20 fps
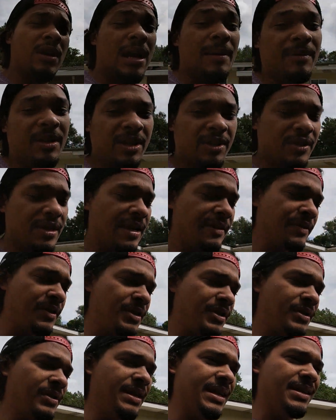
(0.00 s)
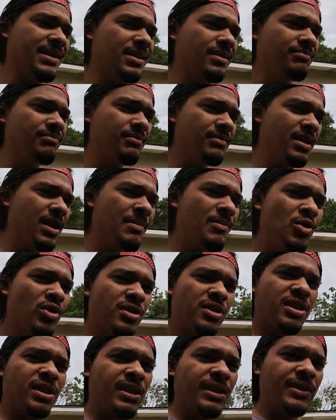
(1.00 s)
or I'm gonna drive to like a
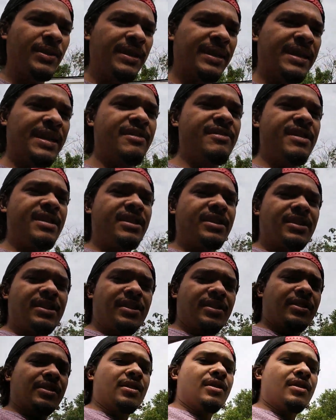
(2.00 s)
more secluded area just